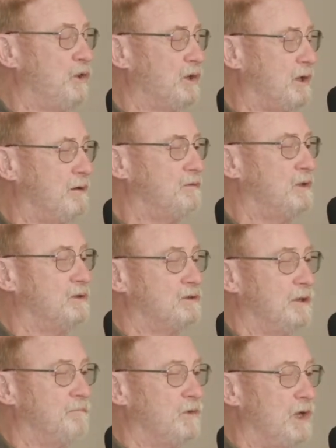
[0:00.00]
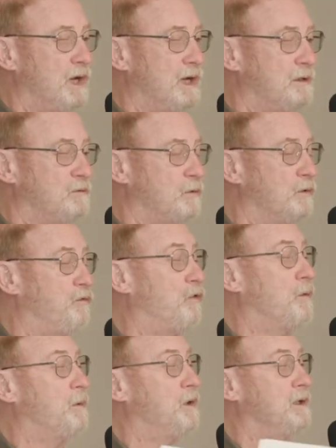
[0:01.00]
with the governor and some not, with
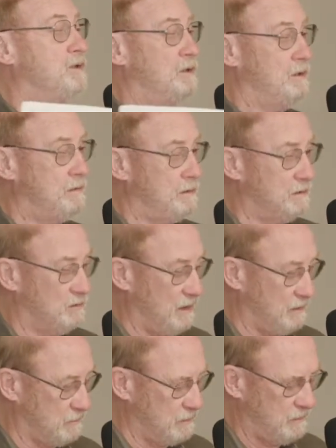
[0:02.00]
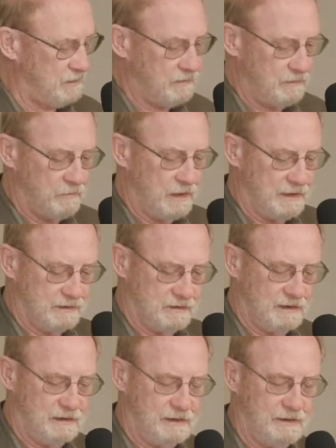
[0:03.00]
former Interior Secretary Ryan
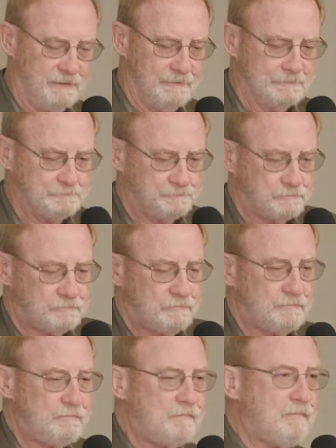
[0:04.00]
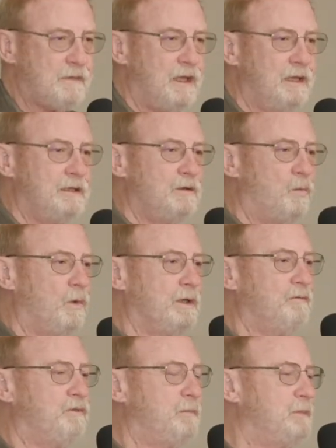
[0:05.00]
Zinke. And in one
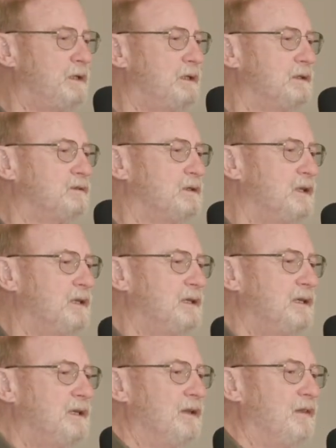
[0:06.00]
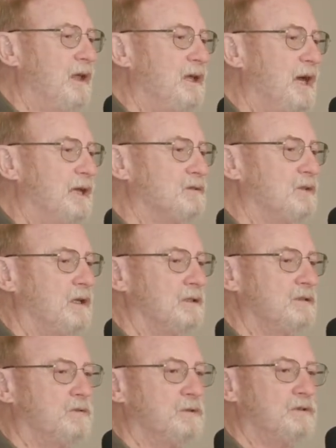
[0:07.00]
of the meetings, they asked
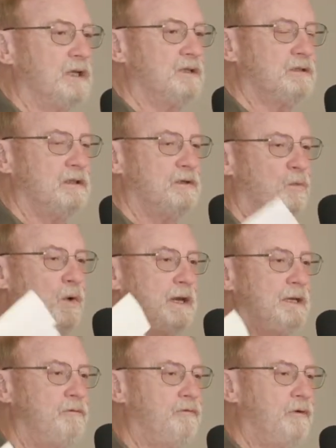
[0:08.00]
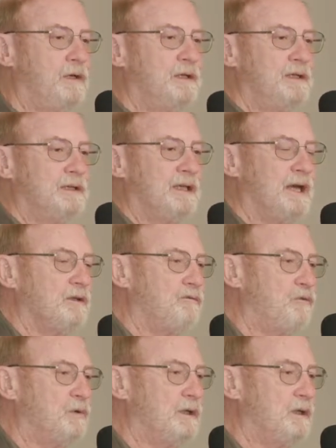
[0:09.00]
us to essentially waive
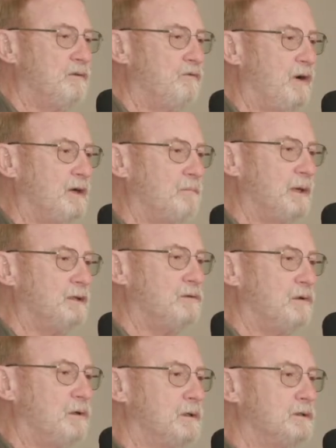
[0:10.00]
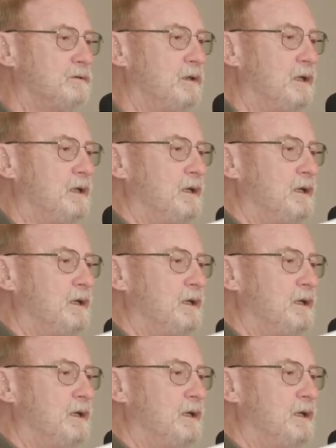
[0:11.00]
California environmental laws